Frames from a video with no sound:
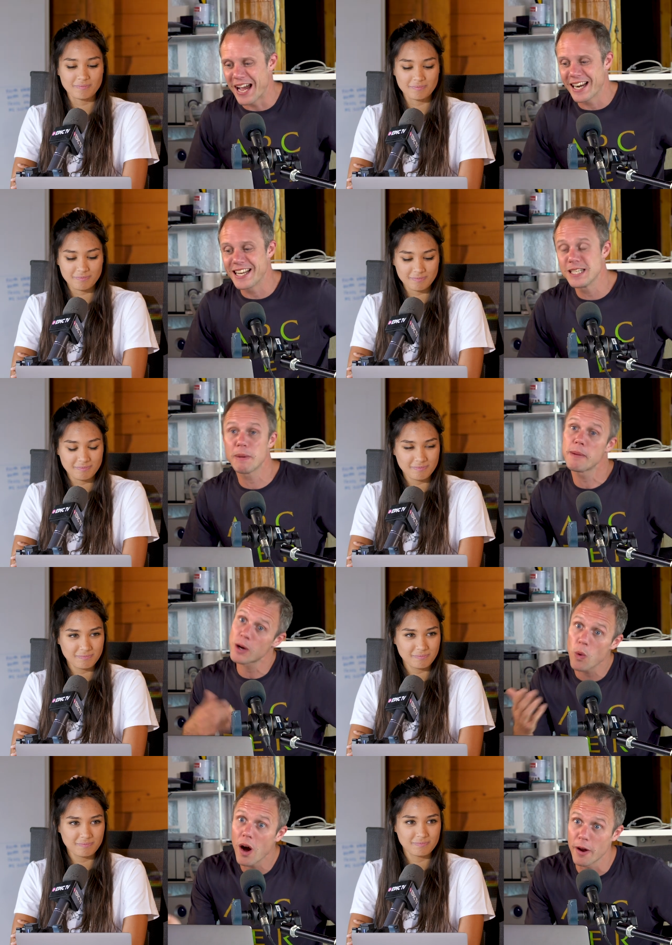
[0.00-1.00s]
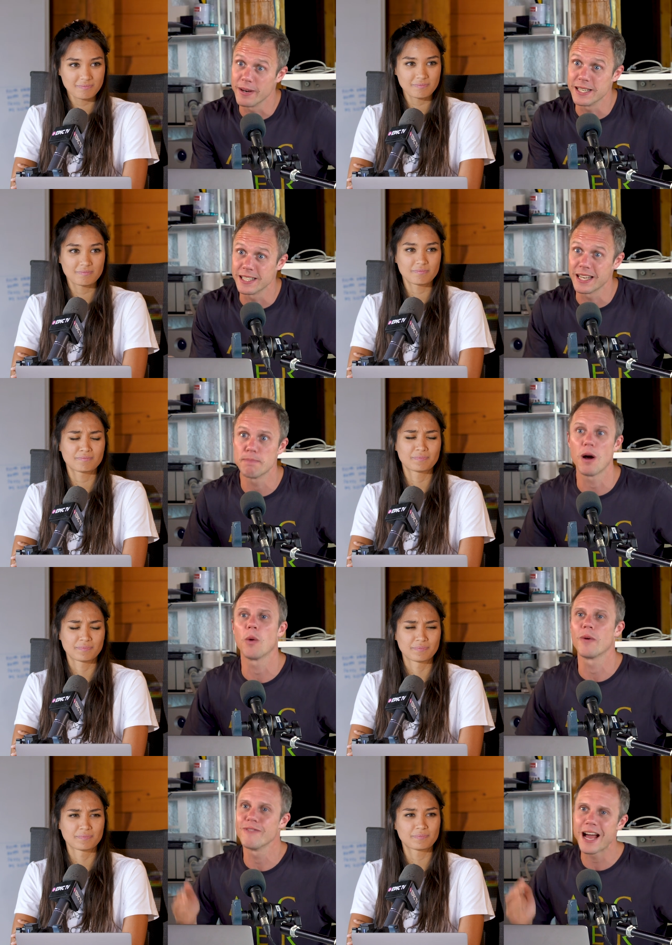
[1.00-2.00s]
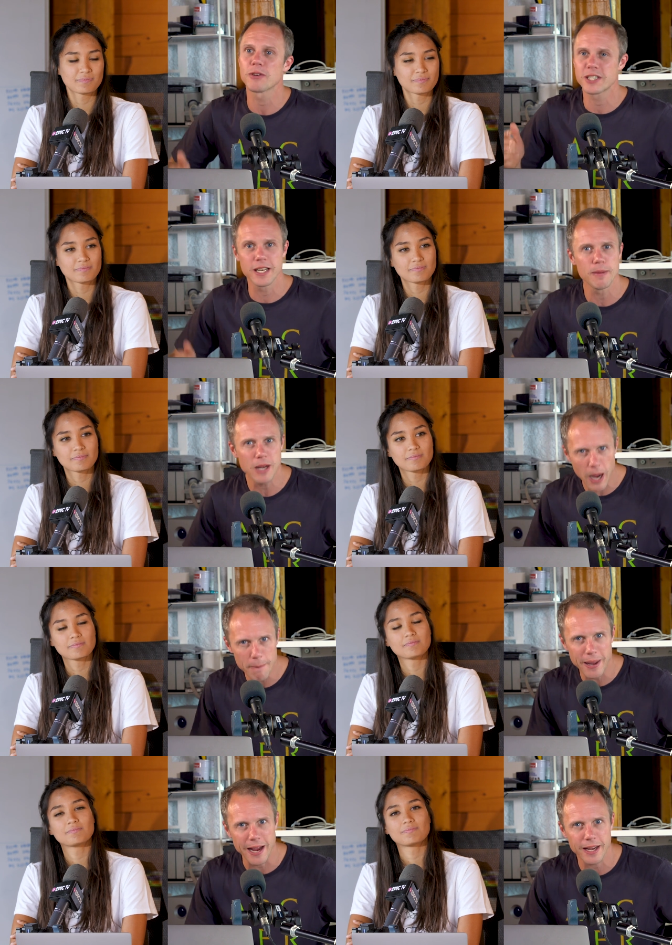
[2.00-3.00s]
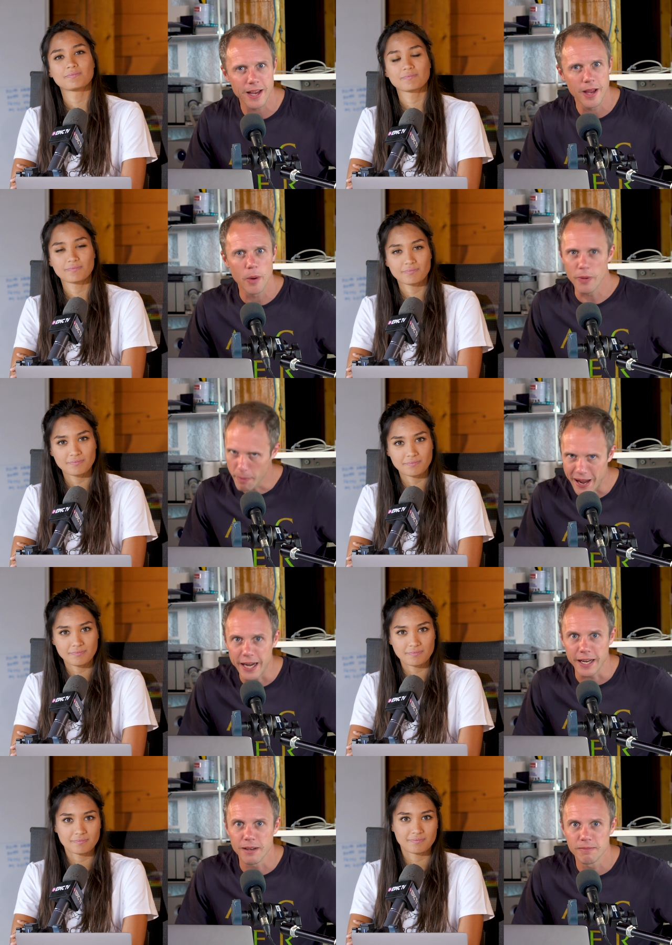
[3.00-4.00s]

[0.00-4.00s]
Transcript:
Speaker 1: And he's been a bit quiet recently, but we've now seen him come back with a bang.